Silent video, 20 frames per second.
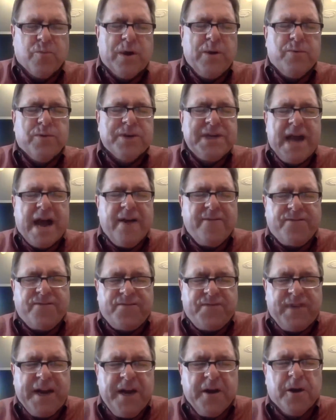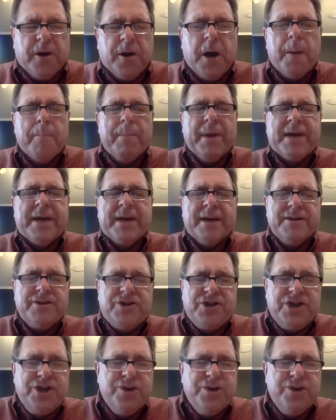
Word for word: We will not fear because